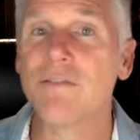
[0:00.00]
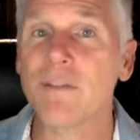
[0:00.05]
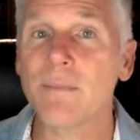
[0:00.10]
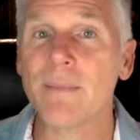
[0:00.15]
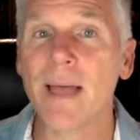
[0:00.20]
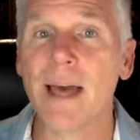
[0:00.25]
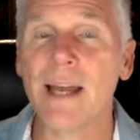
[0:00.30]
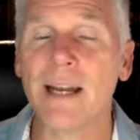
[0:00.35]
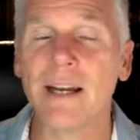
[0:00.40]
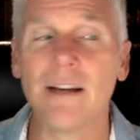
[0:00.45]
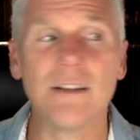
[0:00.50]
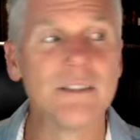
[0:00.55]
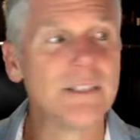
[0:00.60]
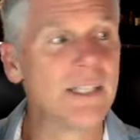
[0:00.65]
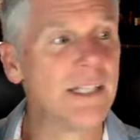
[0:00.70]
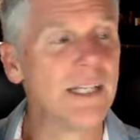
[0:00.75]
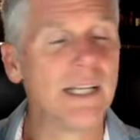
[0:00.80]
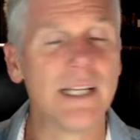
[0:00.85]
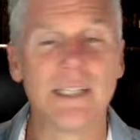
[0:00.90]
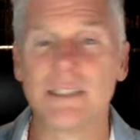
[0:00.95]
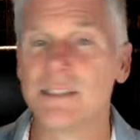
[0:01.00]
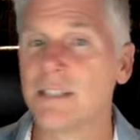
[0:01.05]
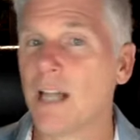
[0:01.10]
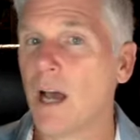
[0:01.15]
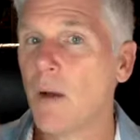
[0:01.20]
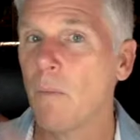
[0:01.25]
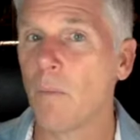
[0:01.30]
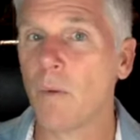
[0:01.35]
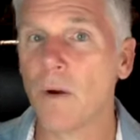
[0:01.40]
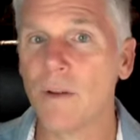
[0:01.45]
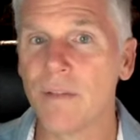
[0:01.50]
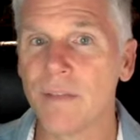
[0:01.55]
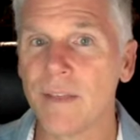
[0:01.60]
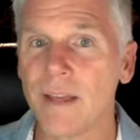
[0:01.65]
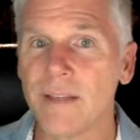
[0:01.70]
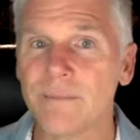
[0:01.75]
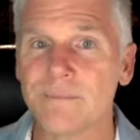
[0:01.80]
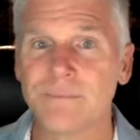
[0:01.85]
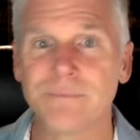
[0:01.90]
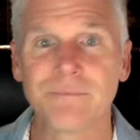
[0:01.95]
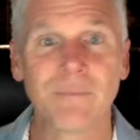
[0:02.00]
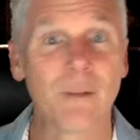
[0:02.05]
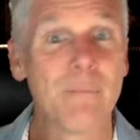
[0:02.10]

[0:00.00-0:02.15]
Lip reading: from that energy. It's not worth it.